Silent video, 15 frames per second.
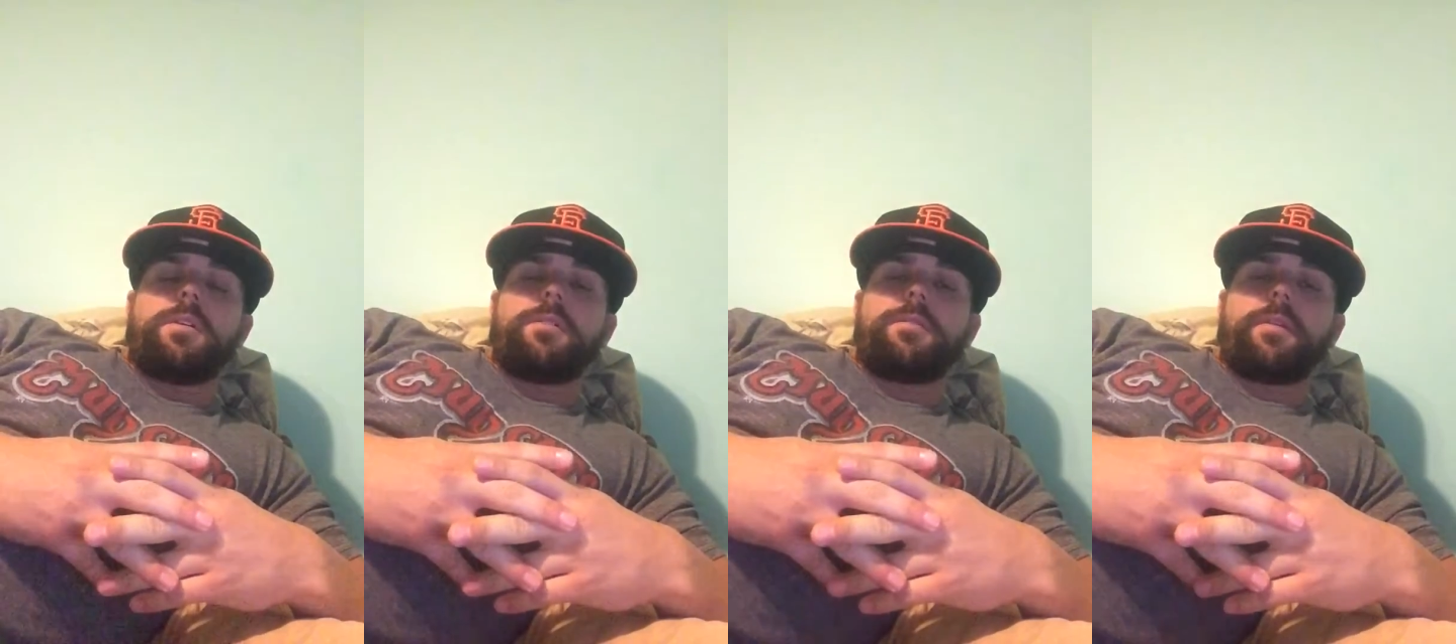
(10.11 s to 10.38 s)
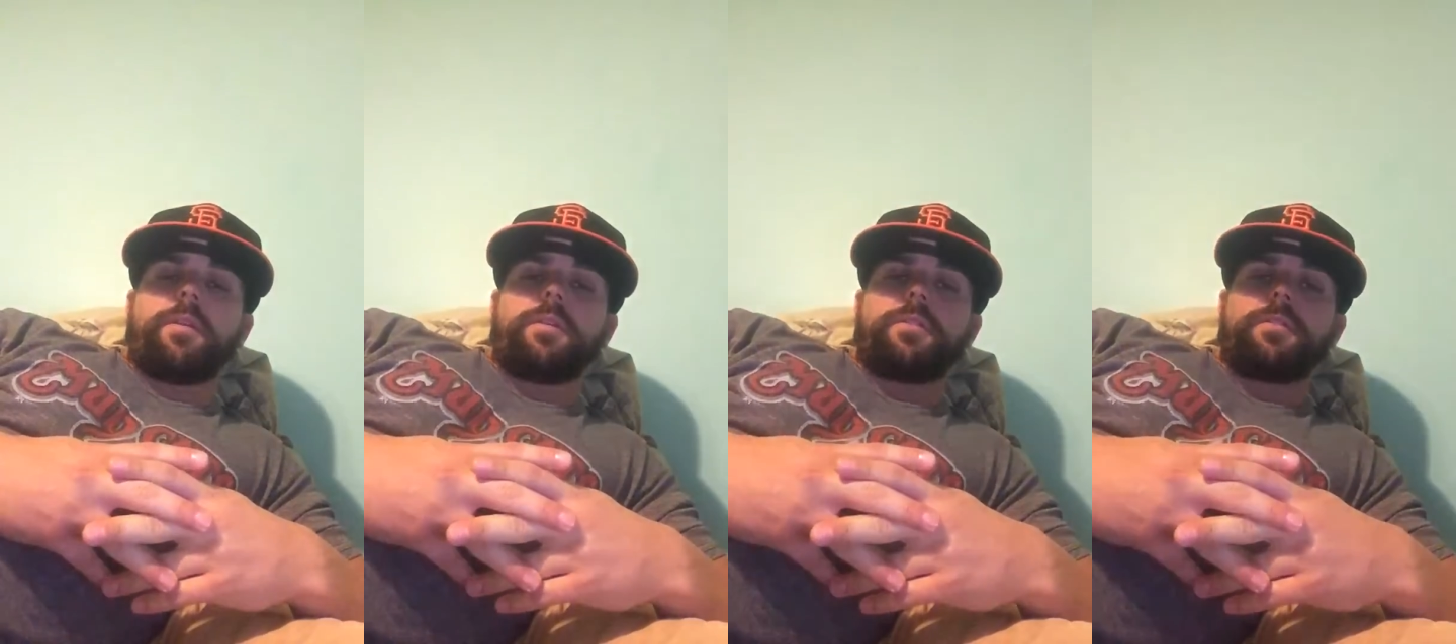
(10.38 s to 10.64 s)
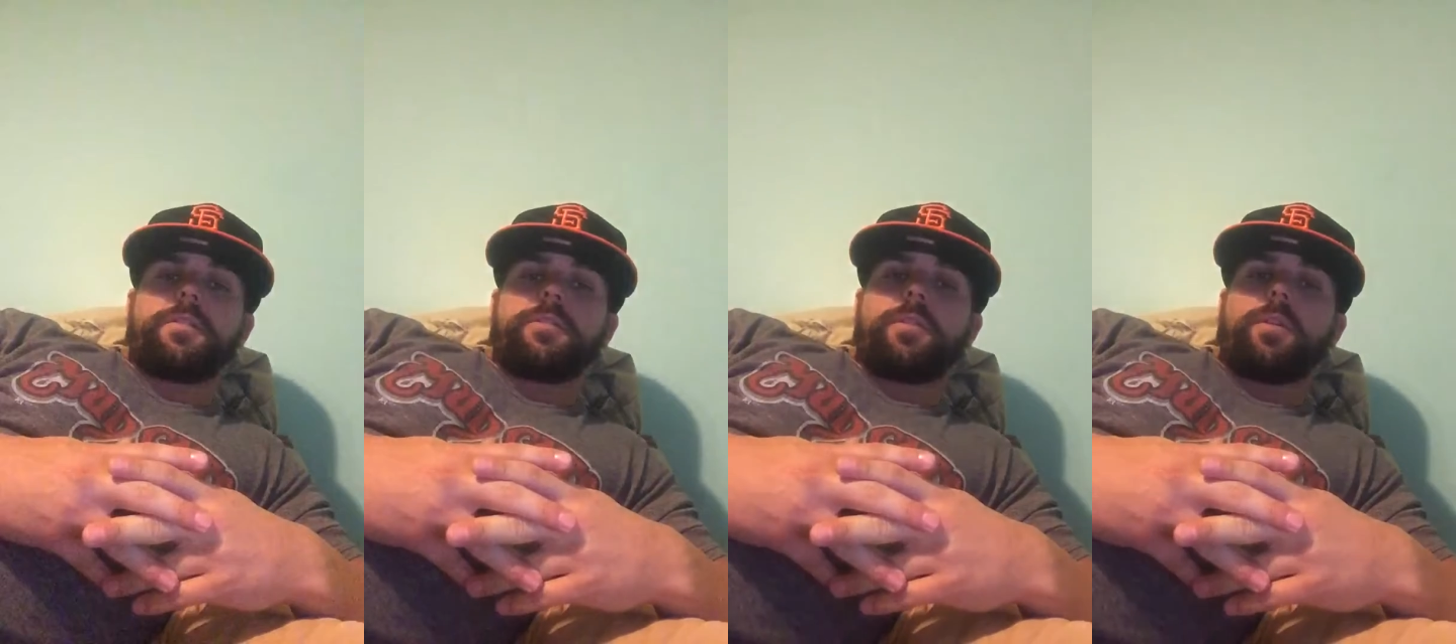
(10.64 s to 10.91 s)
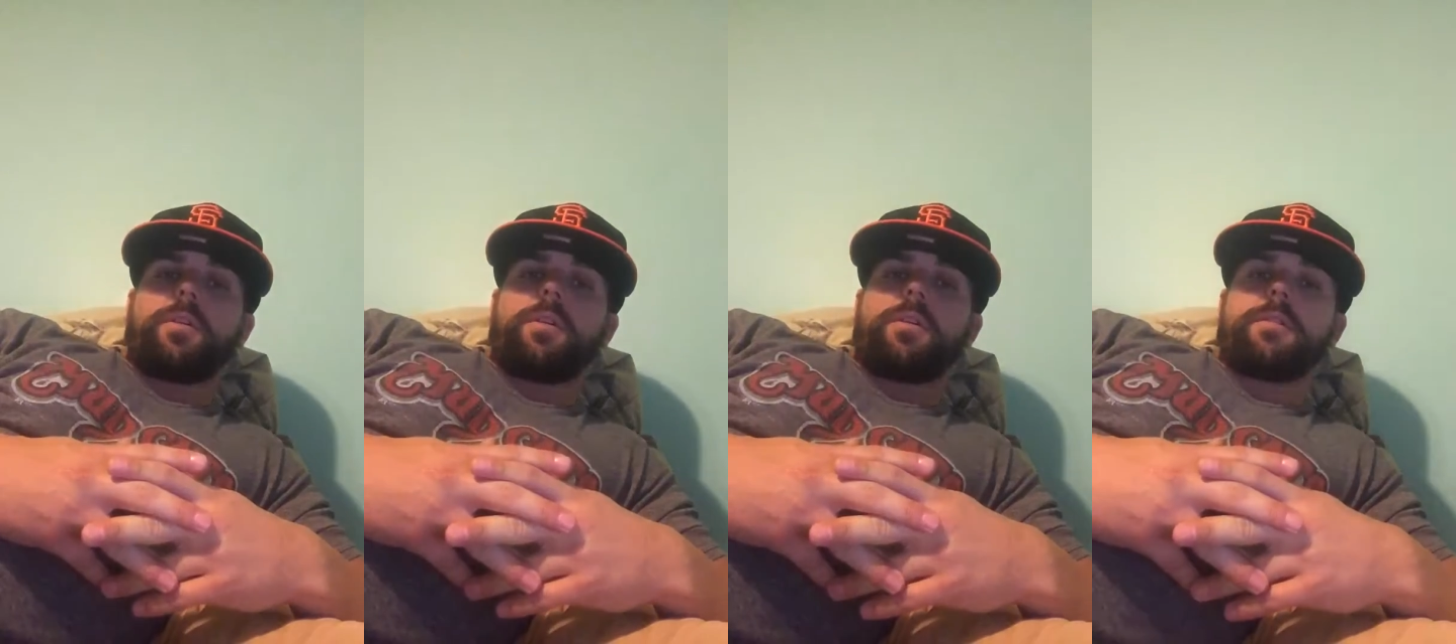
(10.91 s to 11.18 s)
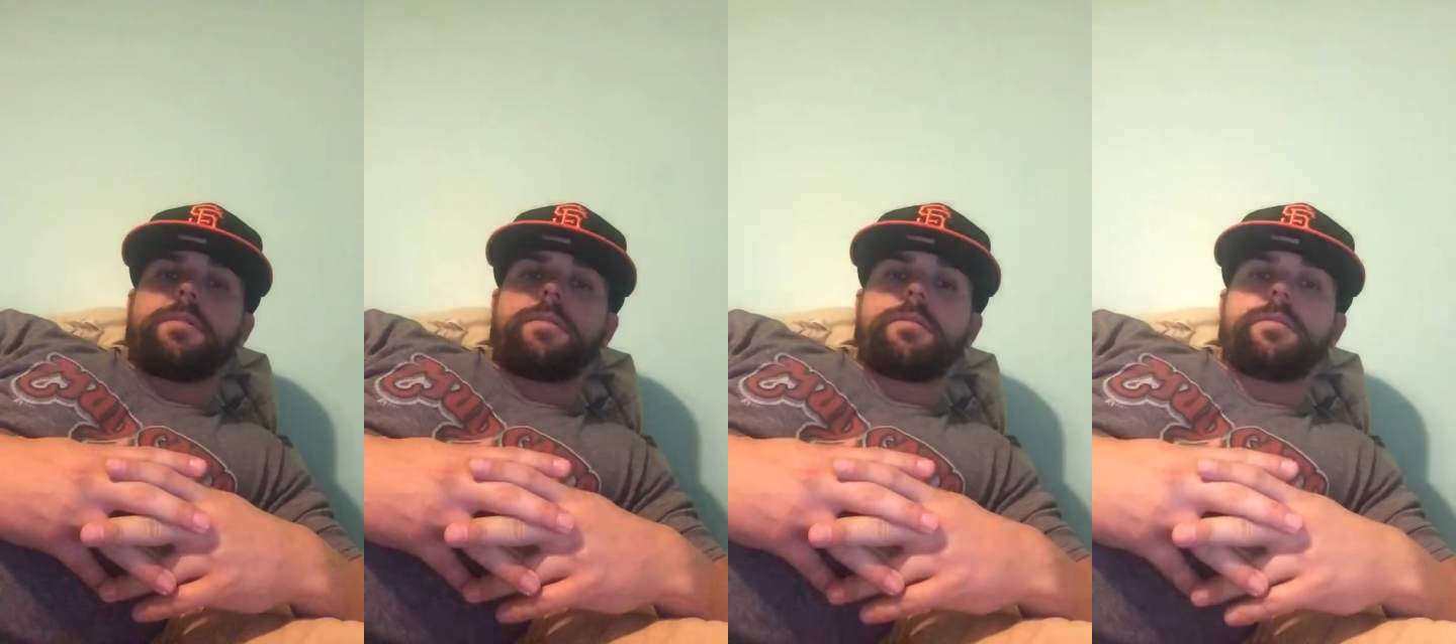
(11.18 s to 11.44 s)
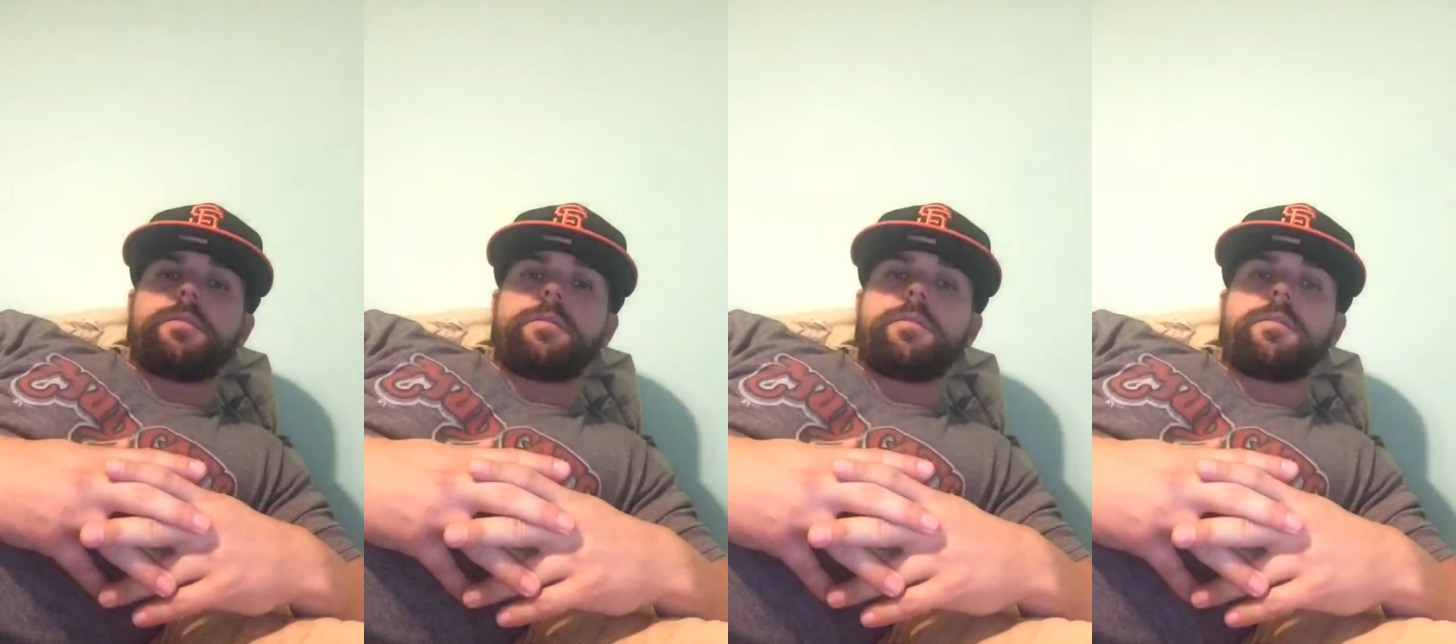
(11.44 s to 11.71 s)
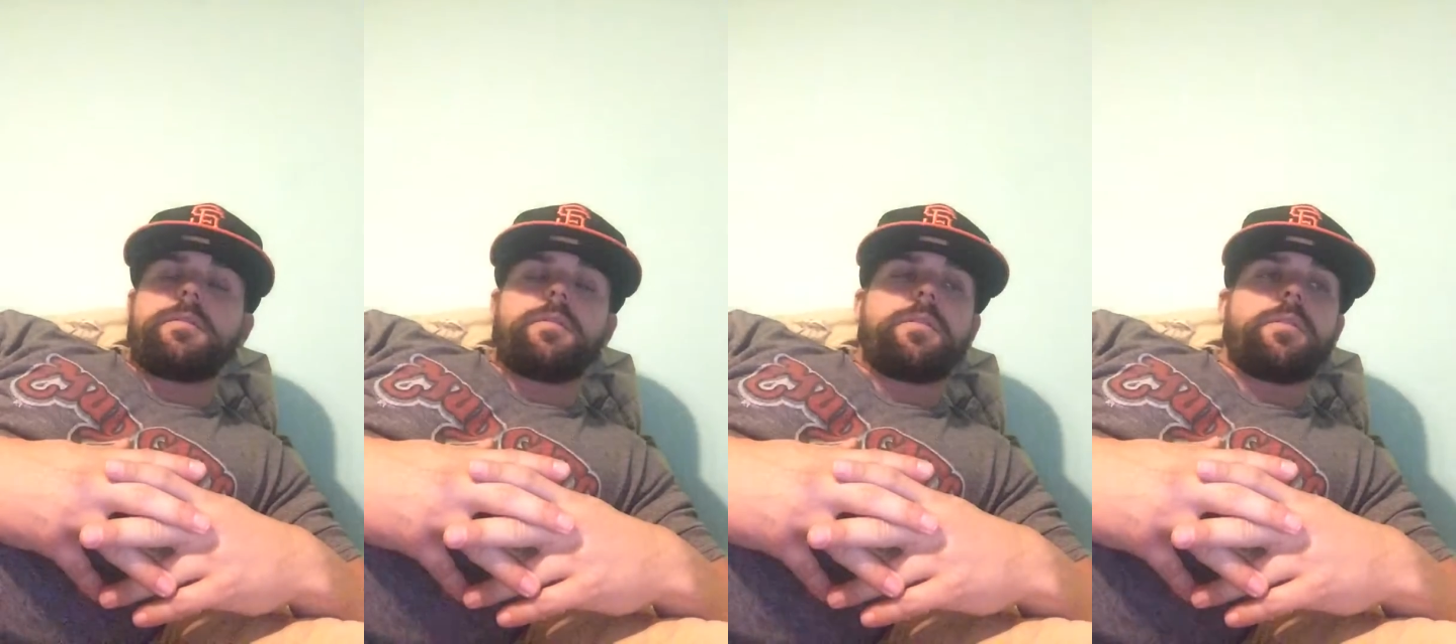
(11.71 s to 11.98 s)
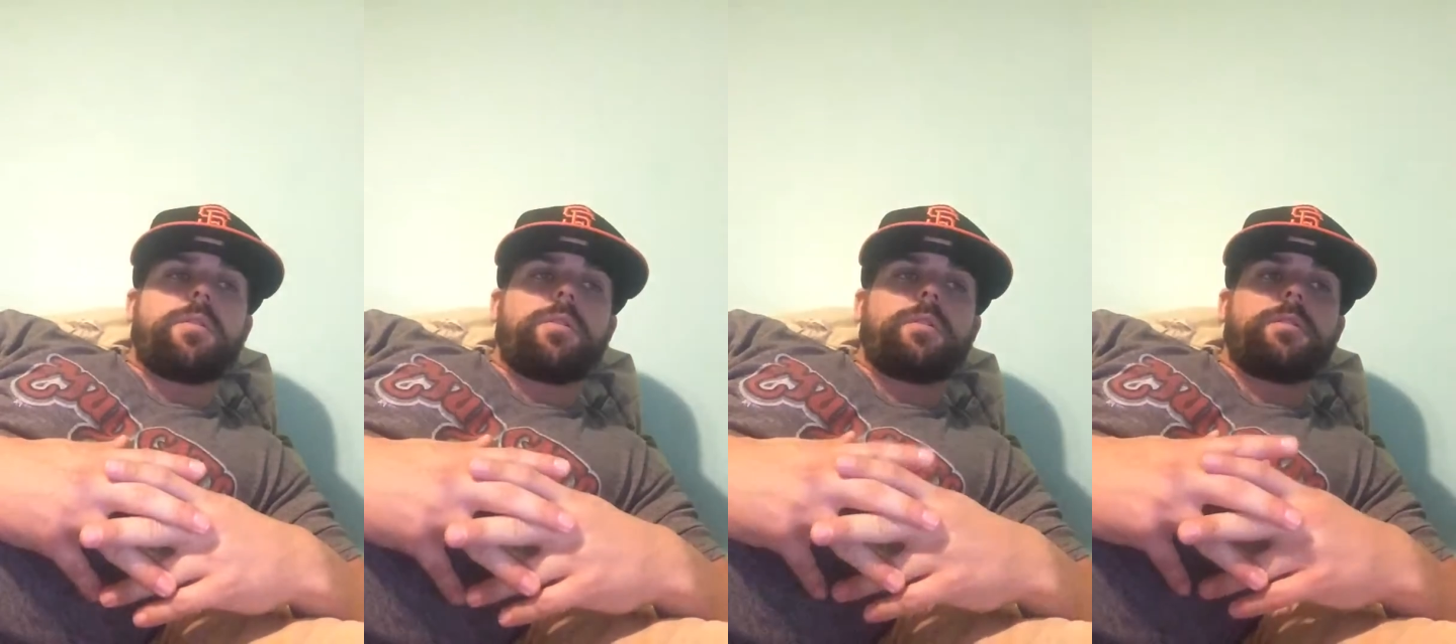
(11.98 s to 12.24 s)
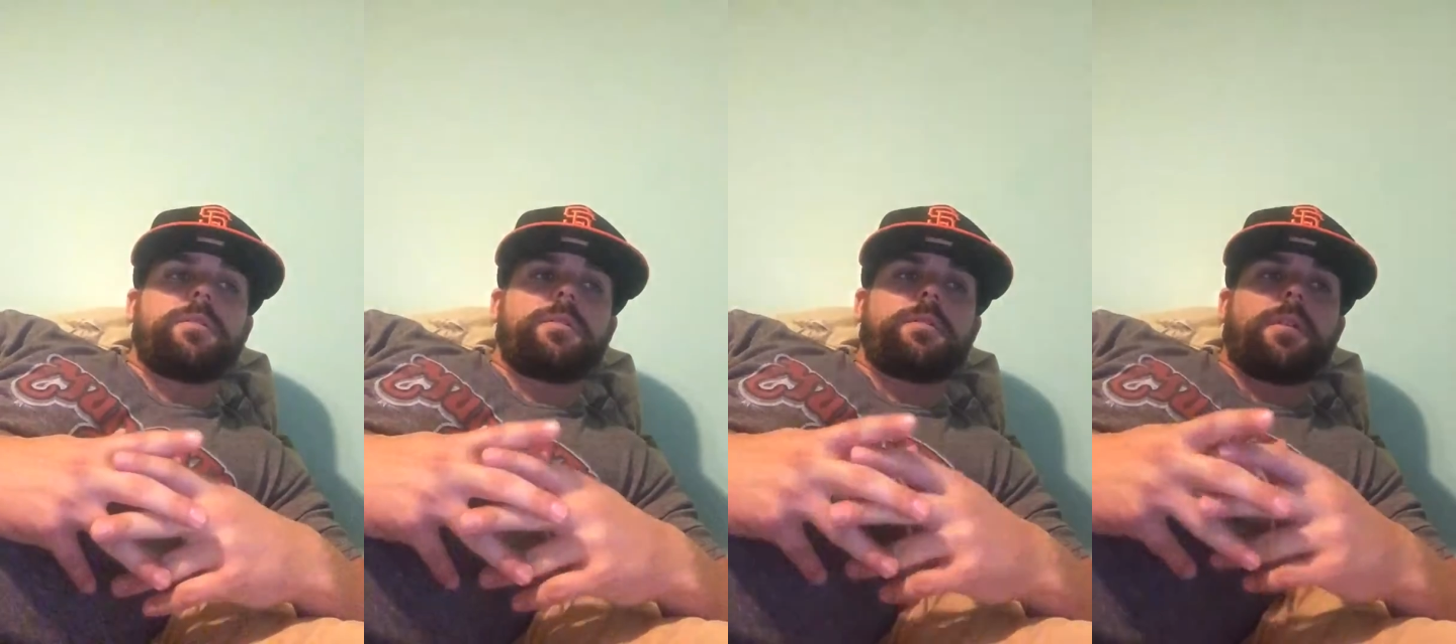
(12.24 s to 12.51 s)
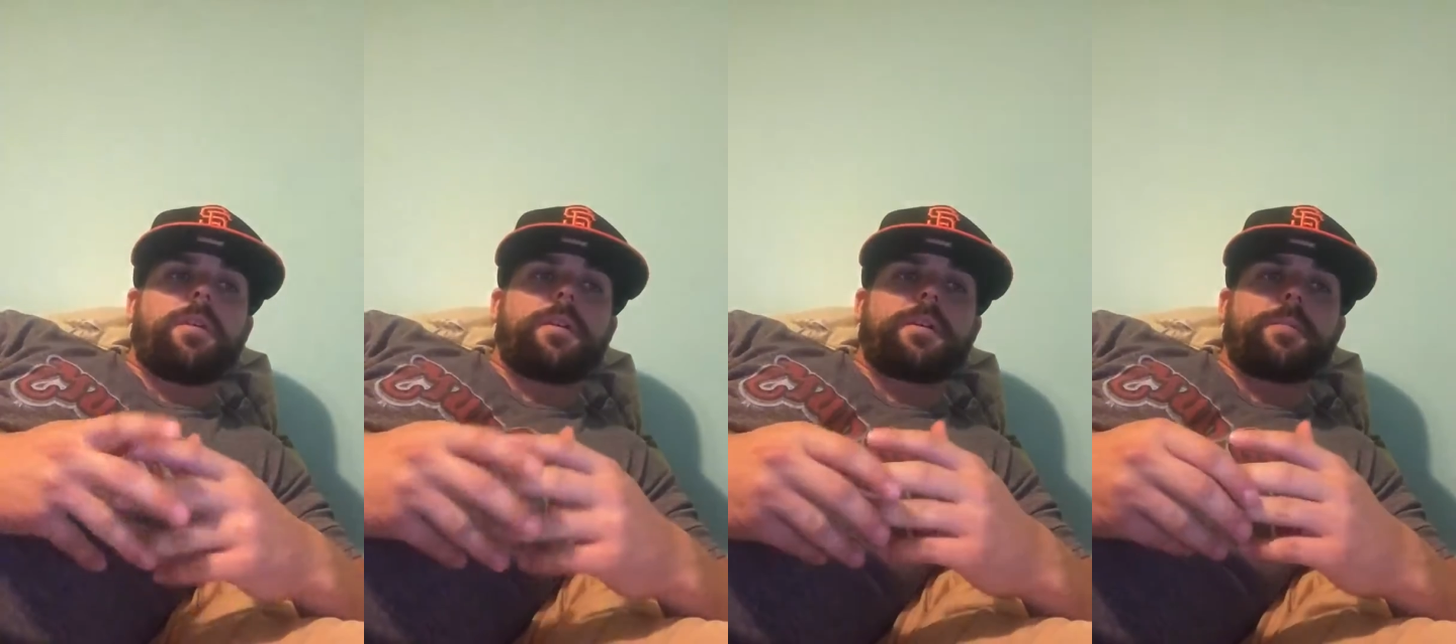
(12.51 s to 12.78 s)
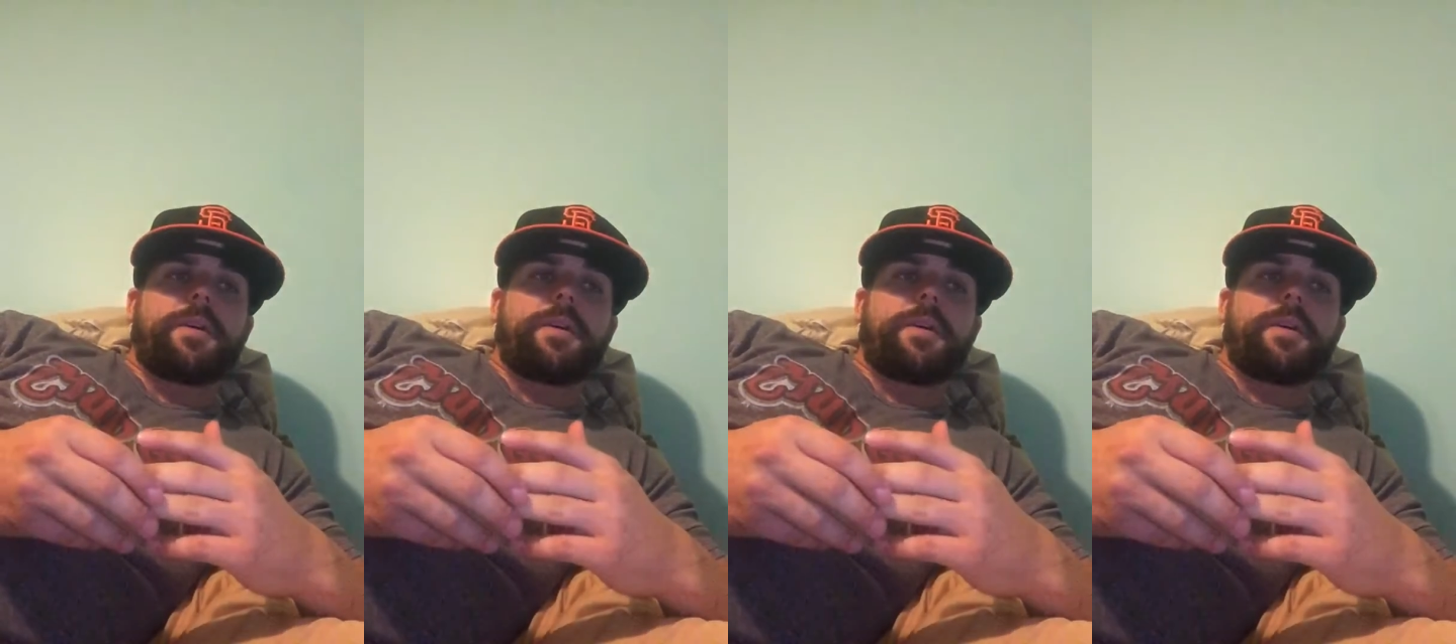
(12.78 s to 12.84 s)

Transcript: First, to start off talking